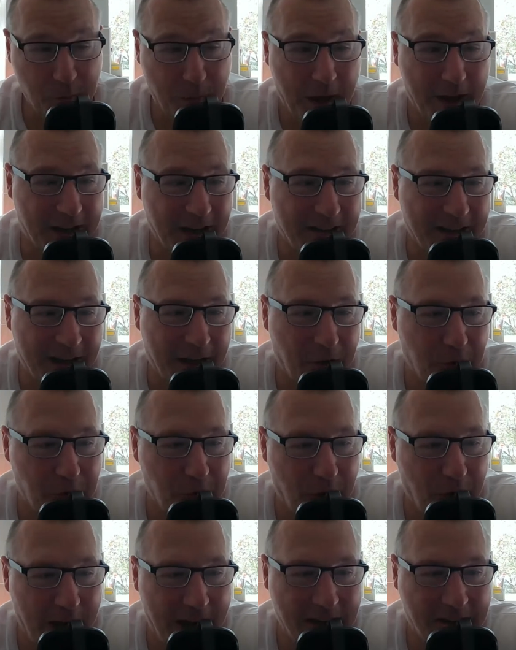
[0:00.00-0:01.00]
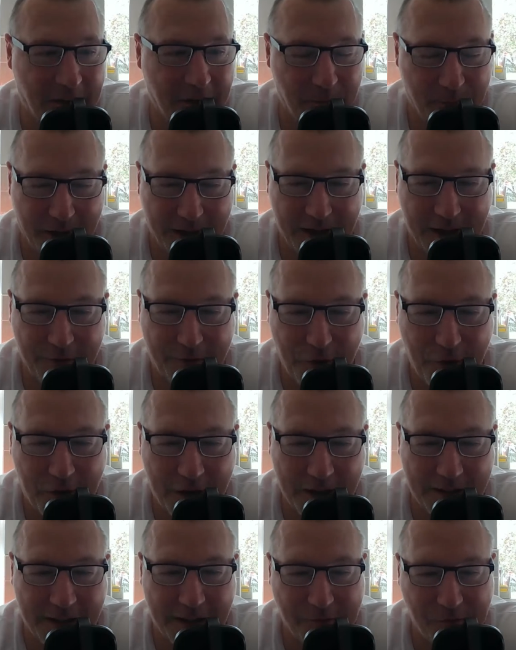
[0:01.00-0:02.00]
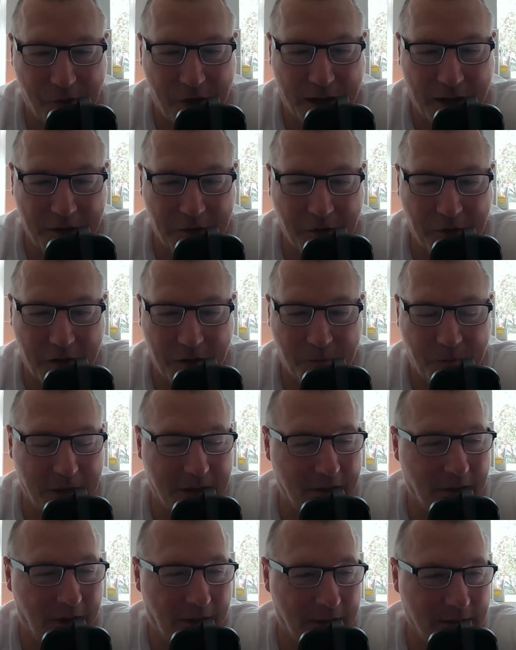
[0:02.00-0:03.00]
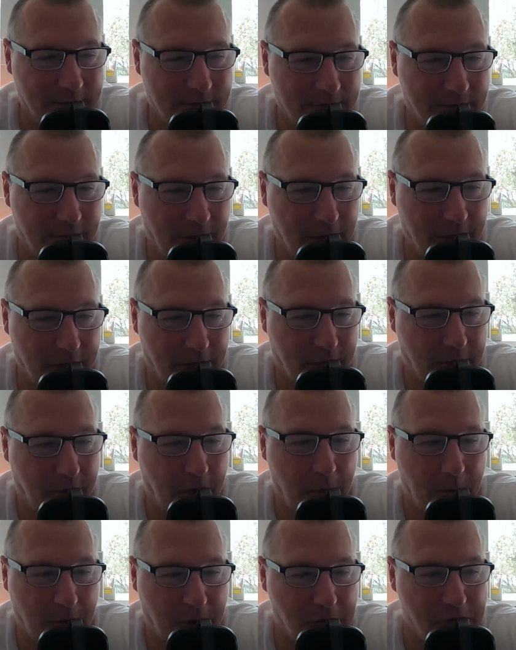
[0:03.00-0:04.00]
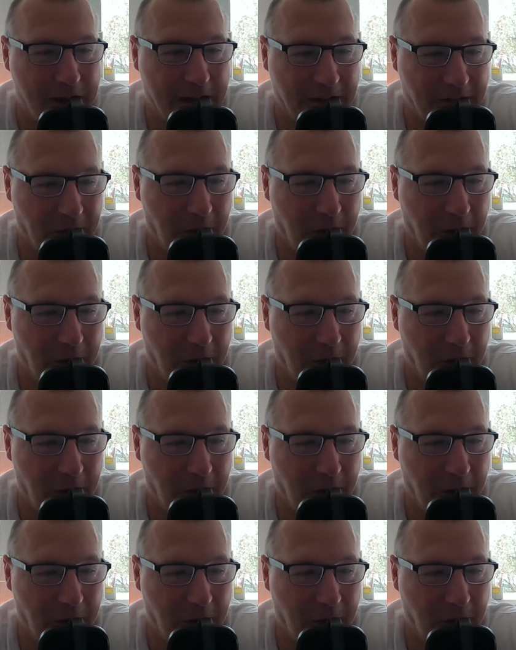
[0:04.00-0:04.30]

better get that on your acca, mate. If you get that right, you're going to be like a couple of grand